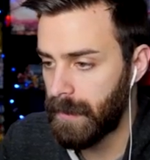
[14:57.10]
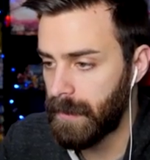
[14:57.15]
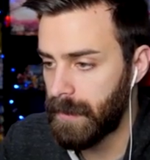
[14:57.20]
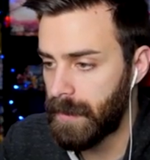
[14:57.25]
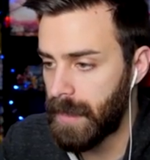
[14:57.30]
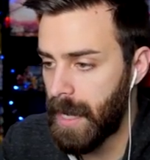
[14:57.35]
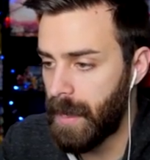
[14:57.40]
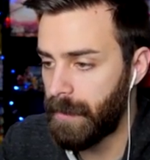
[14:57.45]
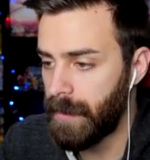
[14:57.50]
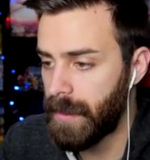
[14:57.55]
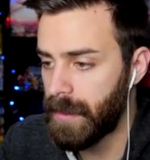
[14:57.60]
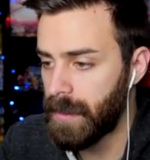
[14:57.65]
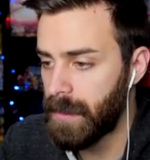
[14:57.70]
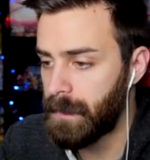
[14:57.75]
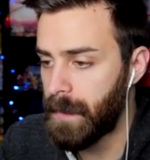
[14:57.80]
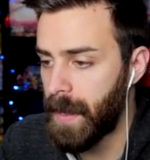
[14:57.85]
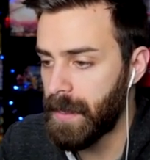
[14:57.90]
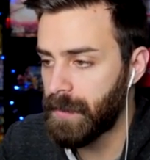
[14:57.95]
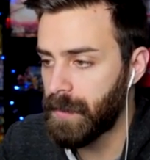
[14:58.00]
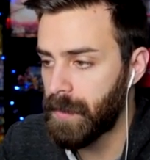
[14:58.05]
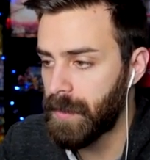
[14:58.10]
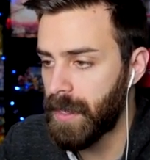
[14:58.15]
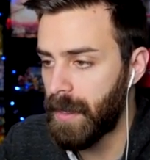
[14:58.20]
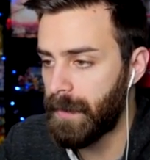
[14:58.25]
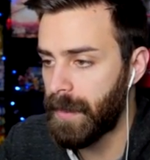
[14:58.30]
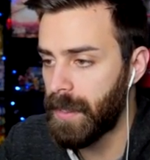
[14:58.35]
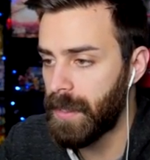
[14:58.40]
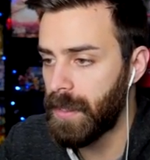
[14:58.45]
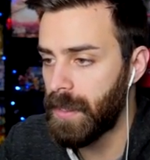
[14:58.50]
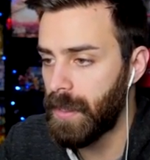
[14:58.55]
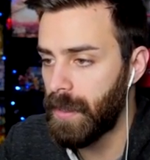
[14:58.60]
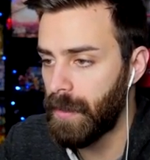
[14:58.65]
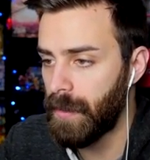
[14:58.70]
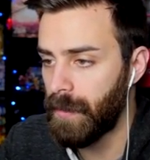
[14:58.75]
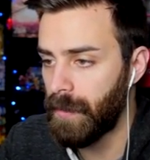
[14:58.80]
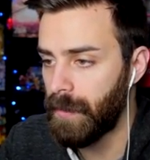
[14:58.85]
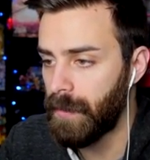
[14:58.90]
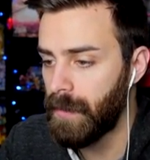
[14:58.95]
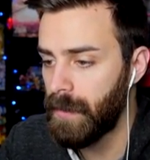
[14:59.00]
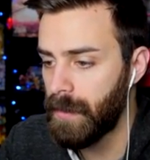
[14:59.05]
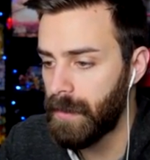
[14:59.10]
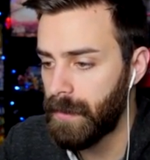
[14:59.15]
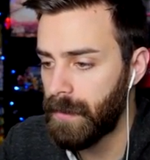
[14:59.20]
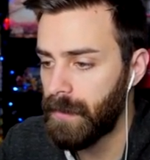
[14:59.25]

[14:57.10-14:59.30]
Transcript: So now we can special summon you.